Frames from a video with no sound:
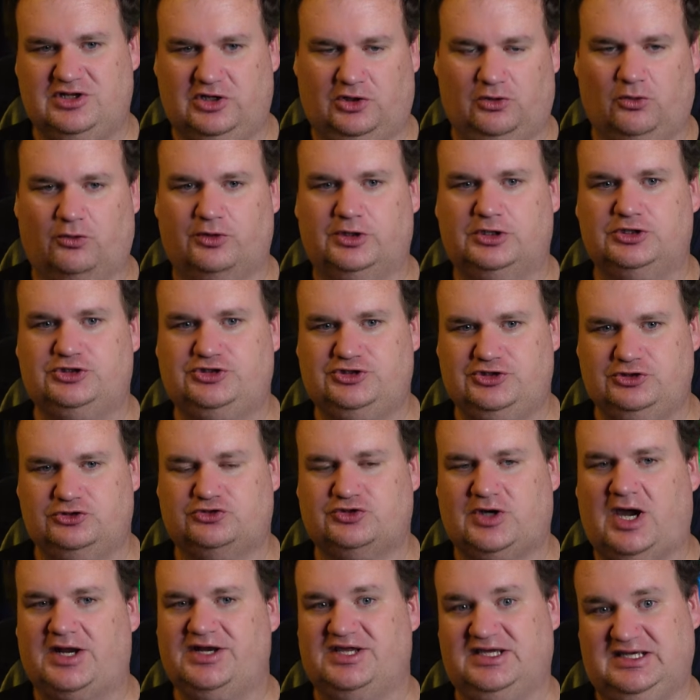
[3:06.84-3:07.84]
in order to
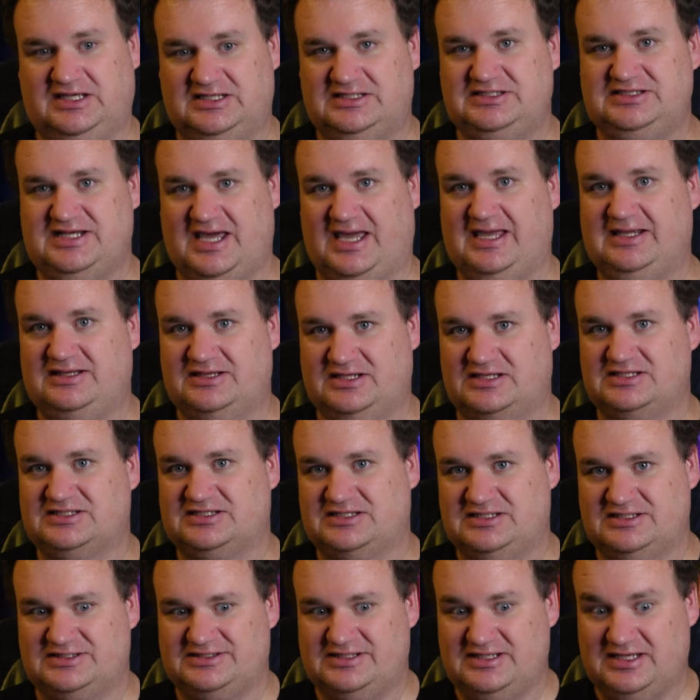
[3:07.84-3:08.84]
try to contain this
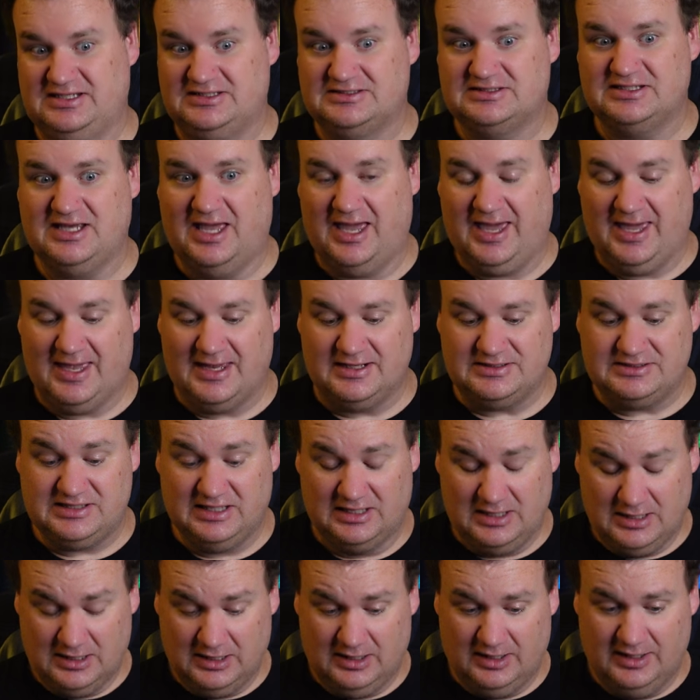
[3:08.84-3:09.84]
disease. And
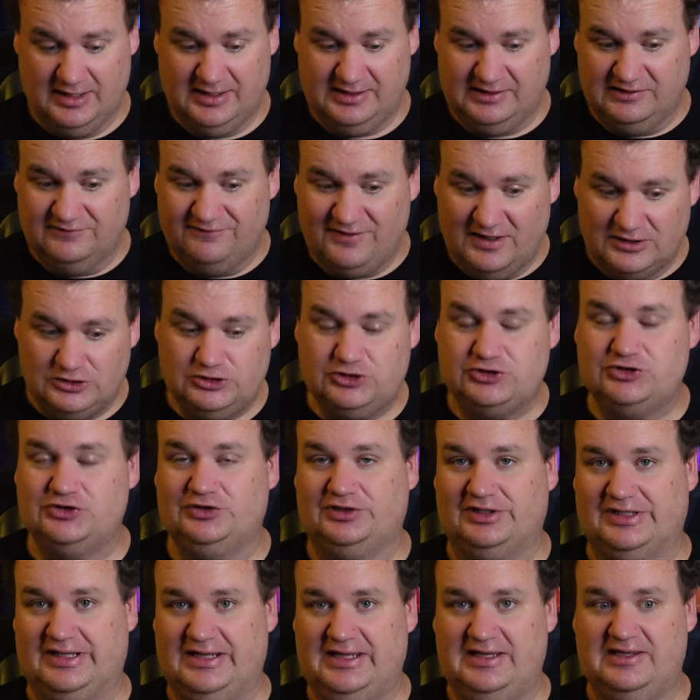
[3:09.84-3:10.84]

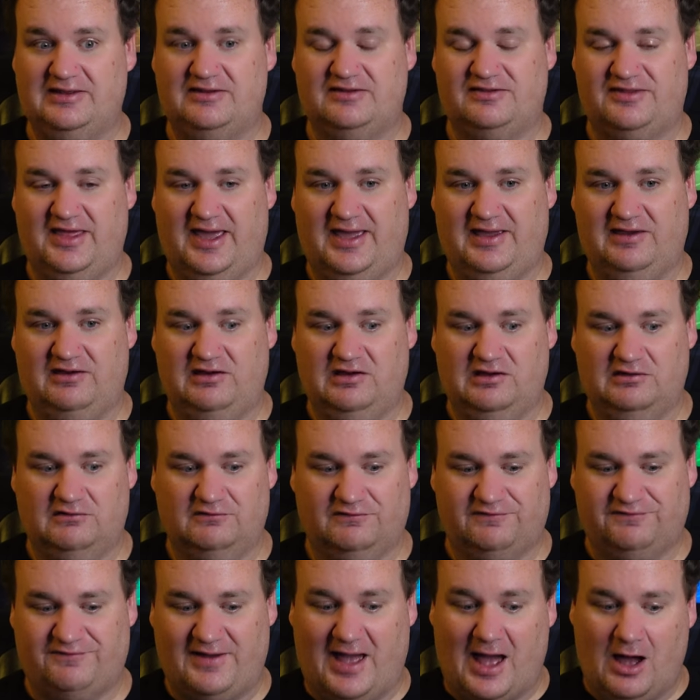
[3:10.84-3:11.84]
eventually they
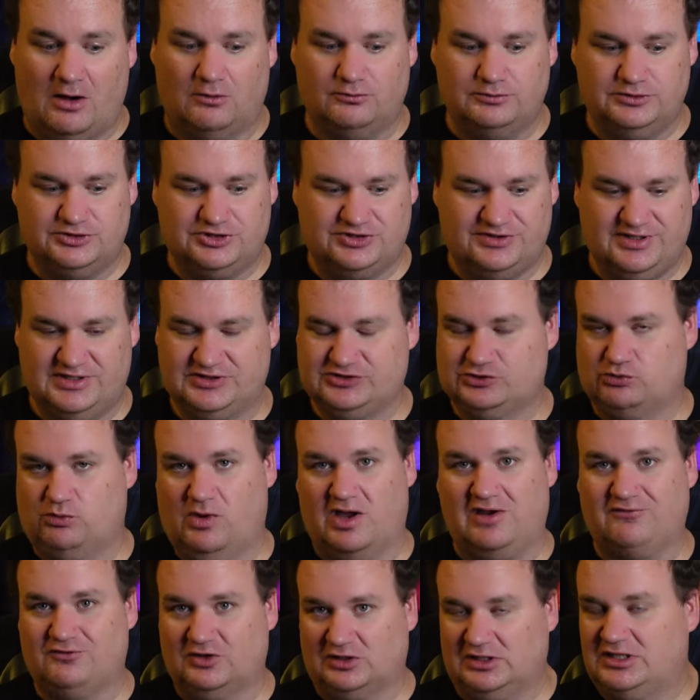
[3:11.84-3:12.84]
found this
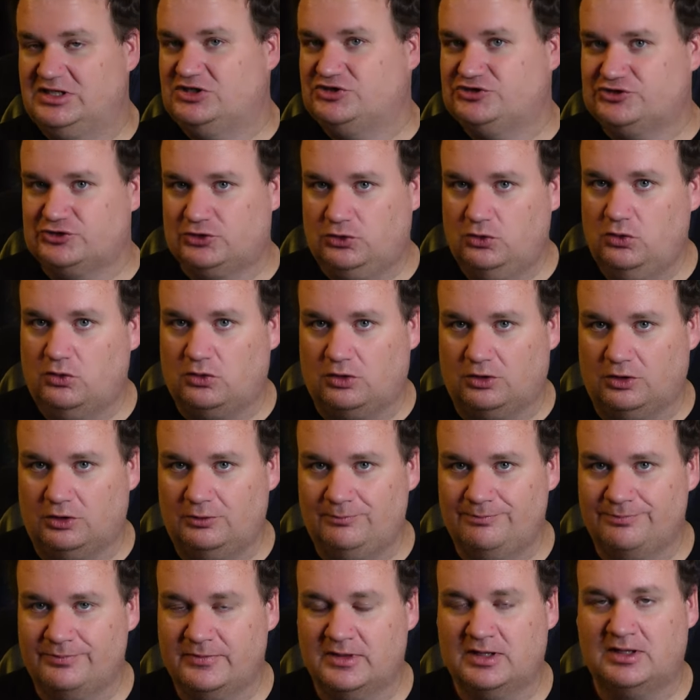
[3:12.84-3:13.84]
Waverly
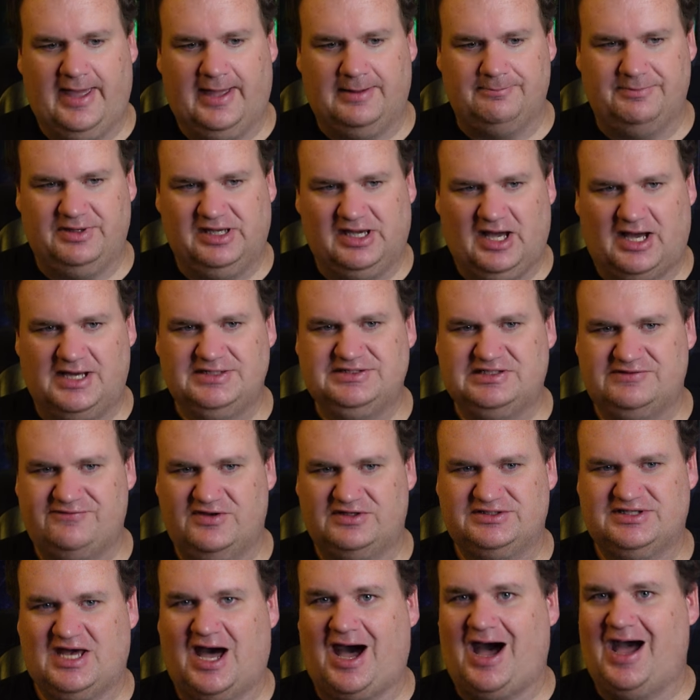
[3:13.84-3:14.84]
School, and because of
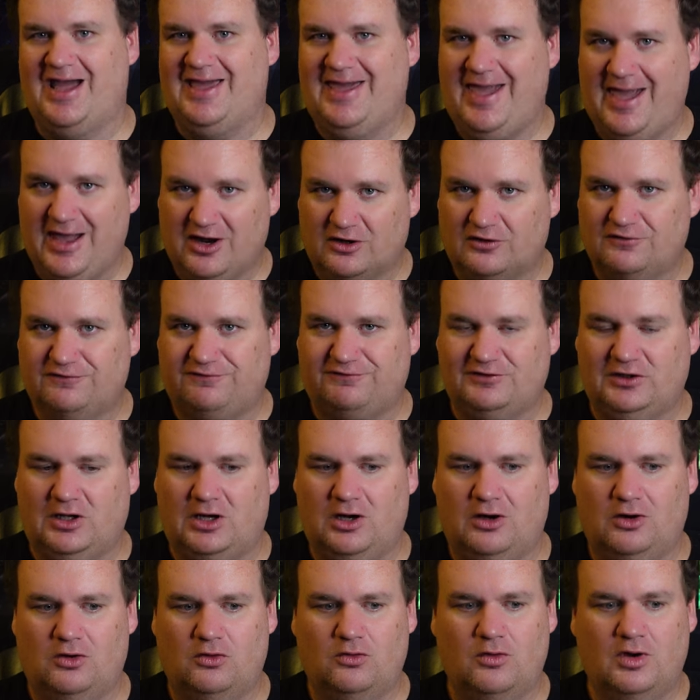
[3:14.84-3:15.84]
its high
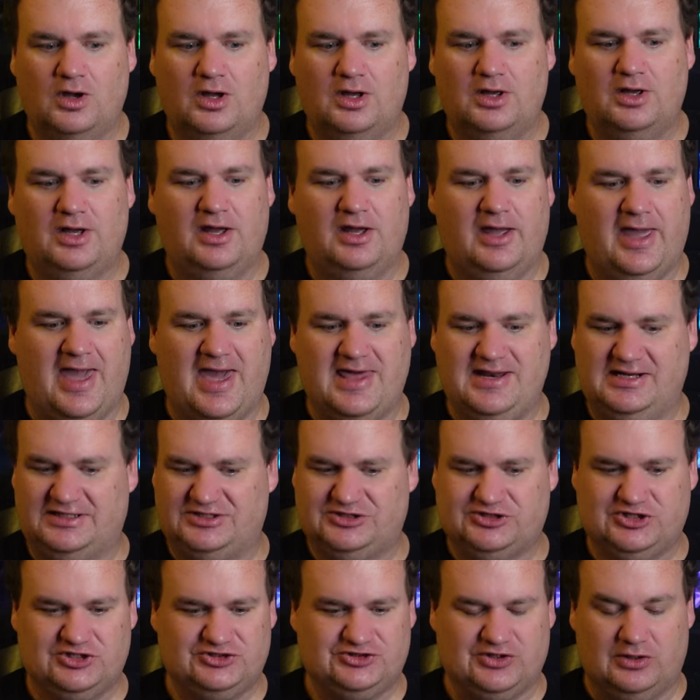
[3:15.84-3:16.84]
airflow, and
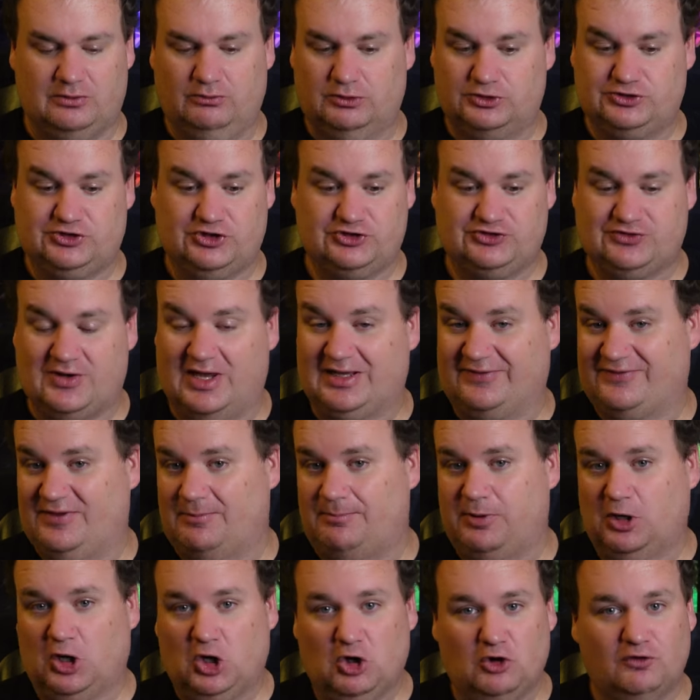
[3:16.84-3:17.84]
it was just like the
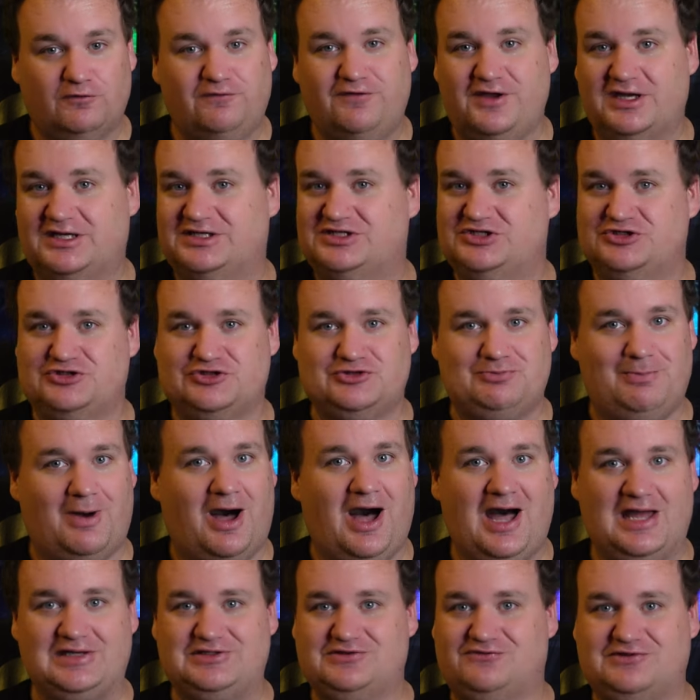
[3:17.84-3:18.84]
perfect
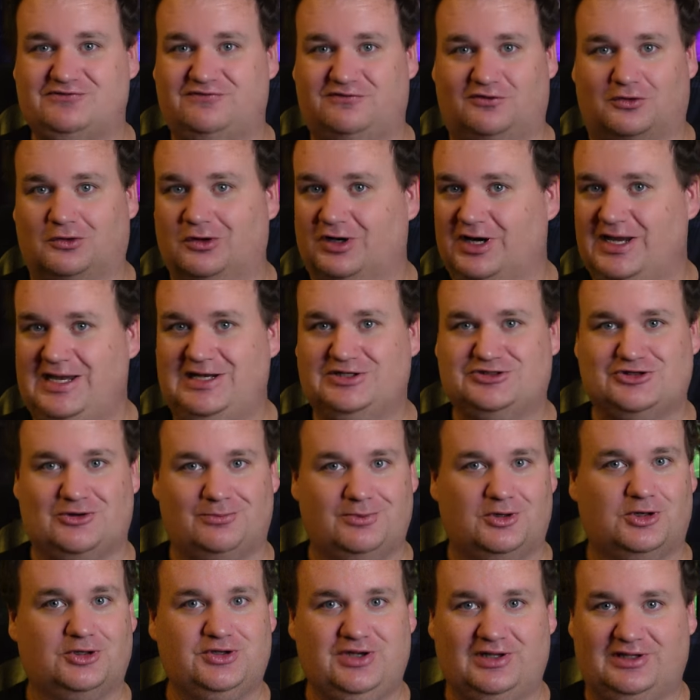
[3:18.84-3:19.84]
spot for a
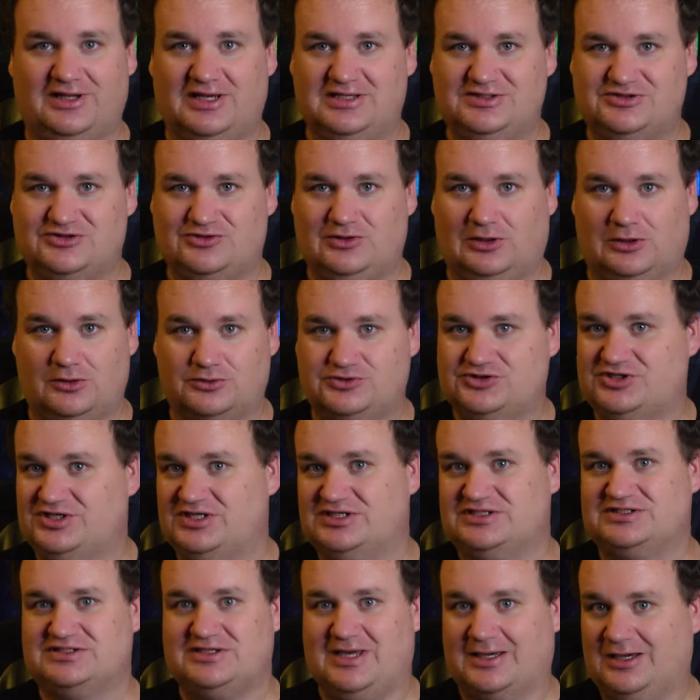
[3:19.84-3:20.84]

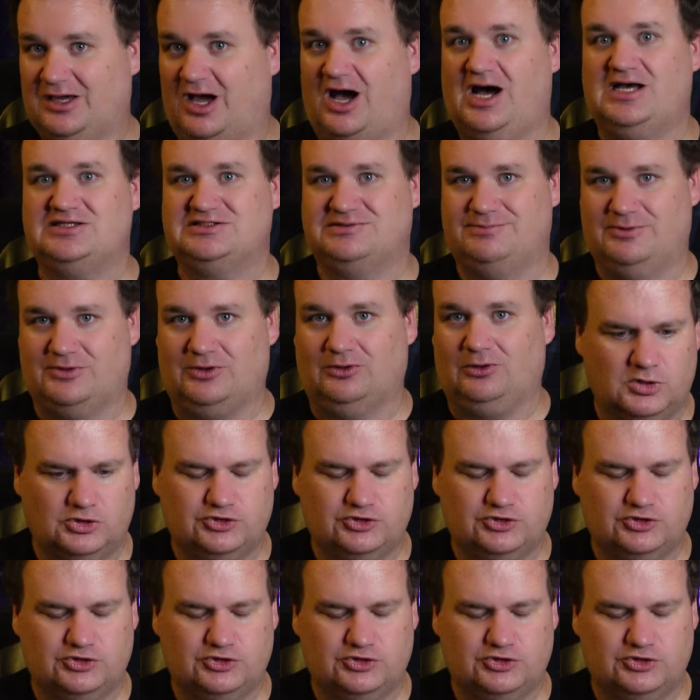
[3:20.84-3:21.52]
tuberculosis like hospital.